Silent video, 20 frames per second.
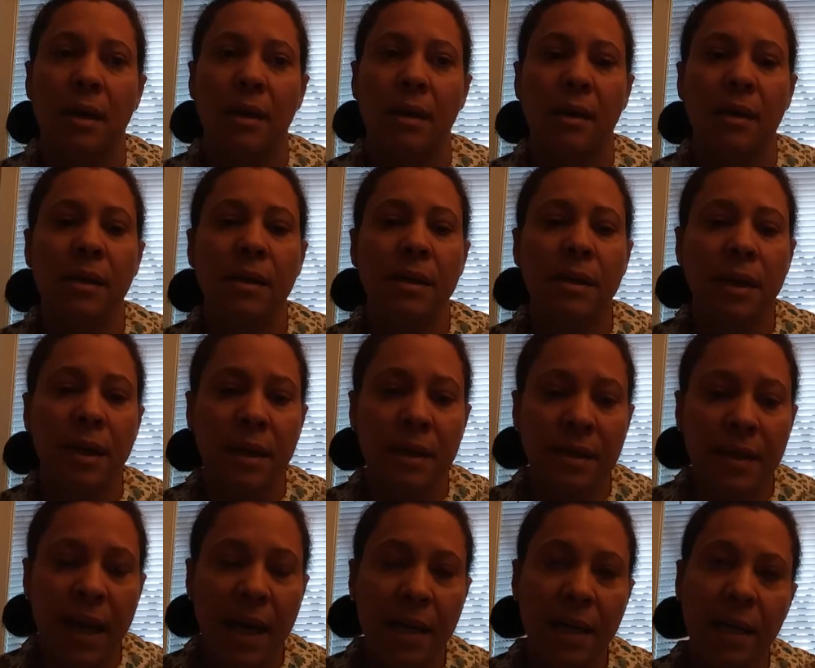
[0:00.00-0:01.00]
And
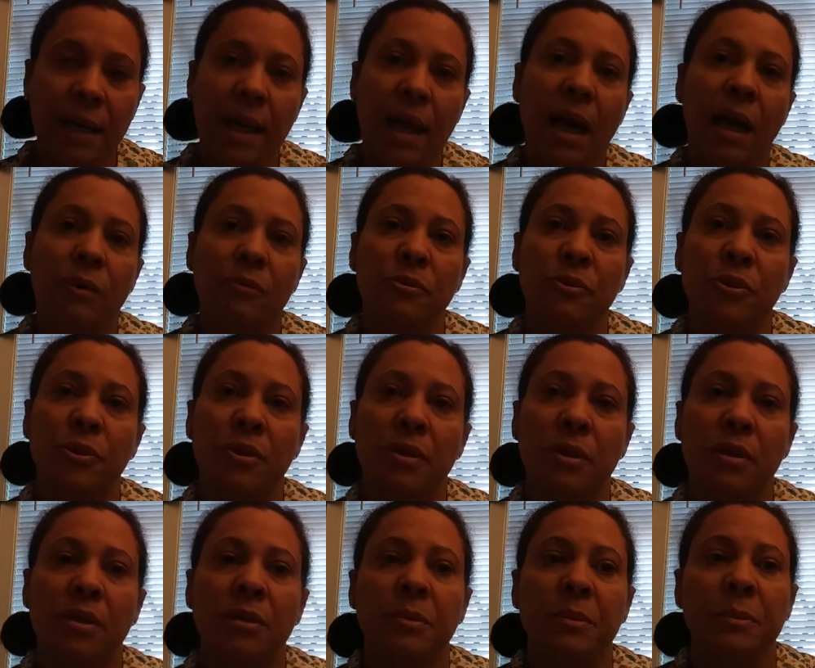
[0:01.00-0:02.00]
in that encounter,